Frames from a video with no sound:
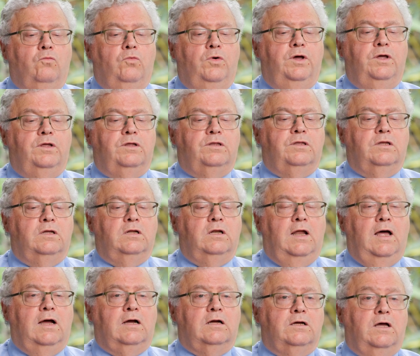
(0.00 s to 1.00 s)
with
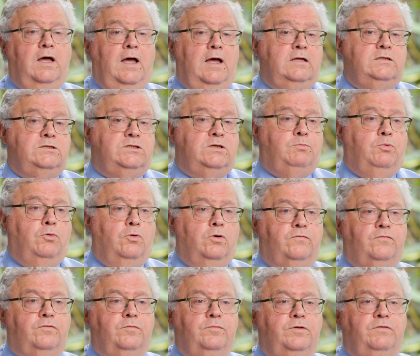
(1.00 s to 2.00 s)
luck and
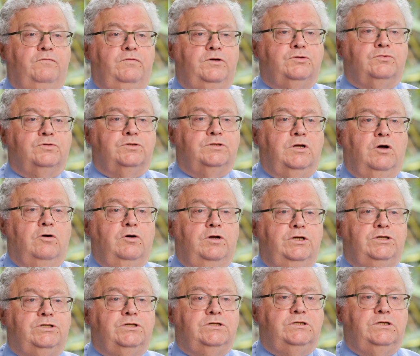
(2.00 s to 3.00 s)
support from the Visual Snow
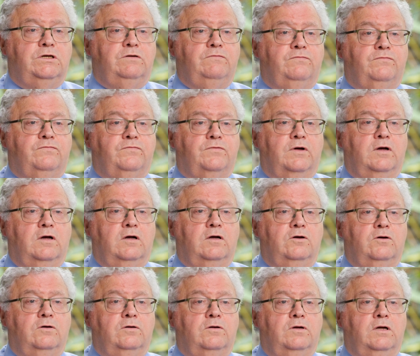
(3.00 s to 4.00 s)
Initiative
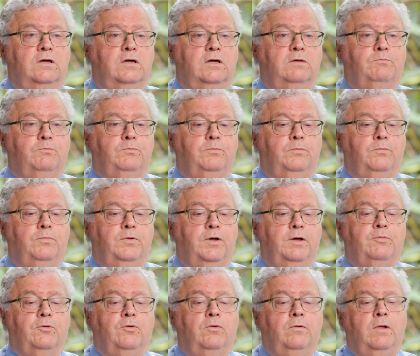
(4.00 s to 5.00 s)

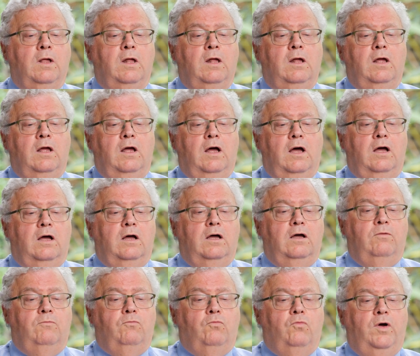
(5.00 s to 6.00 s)
people.
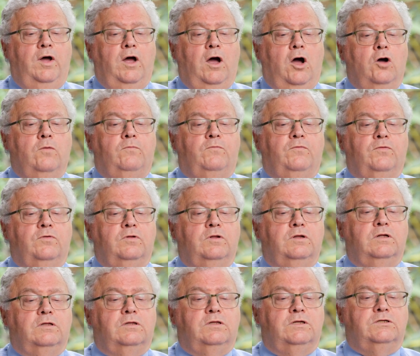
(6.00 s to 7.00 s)
We're hopeful
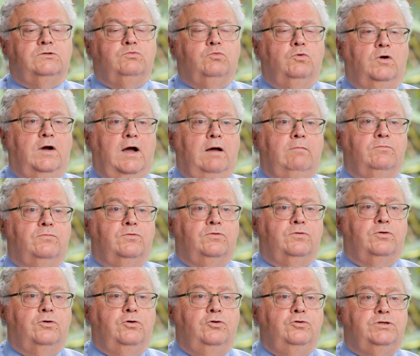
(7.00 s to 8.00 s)
that this will come
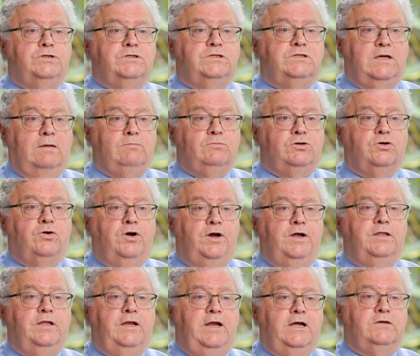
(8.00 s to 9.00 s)
through to some
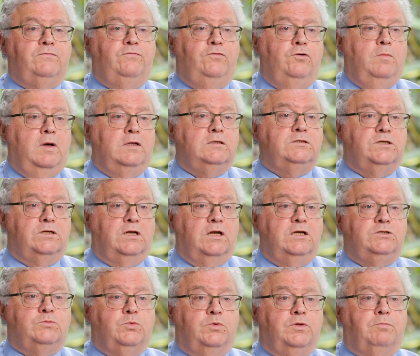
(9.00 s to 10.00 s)
degree in the next few months, at
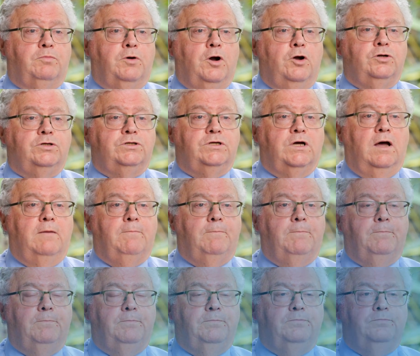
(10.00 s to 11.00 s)
least with a prototype.